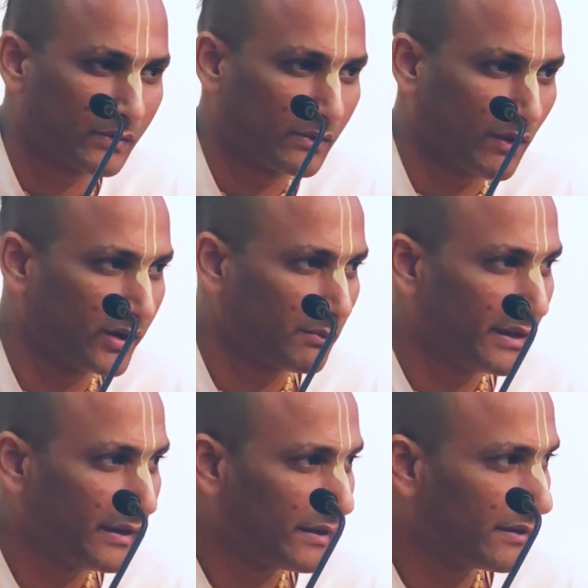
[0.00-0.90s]
not
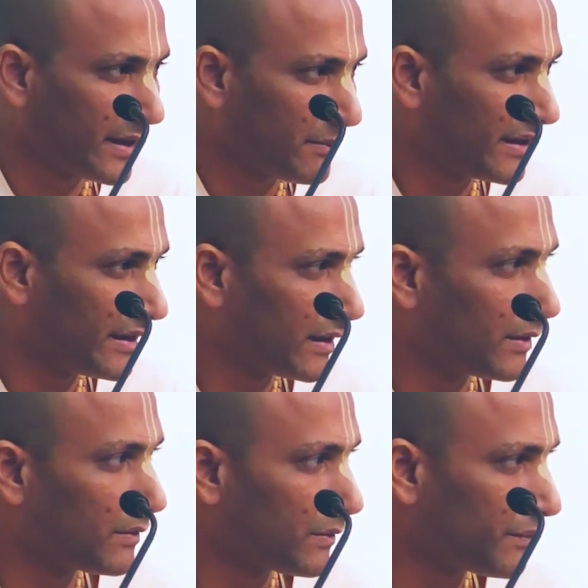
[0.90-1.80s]
meeting, remaining
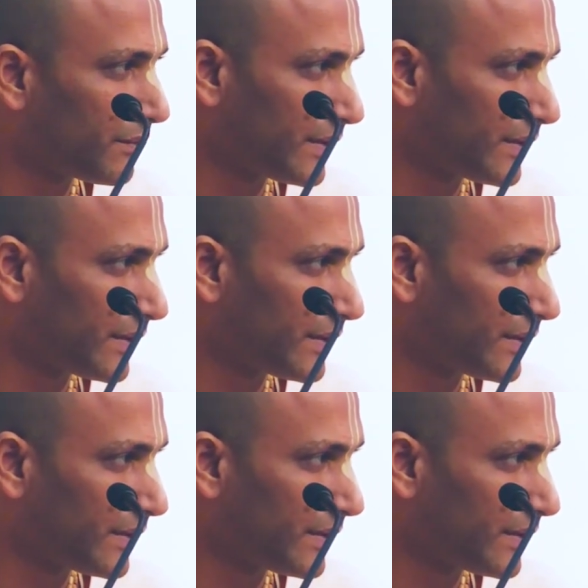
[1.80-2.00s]
aloof,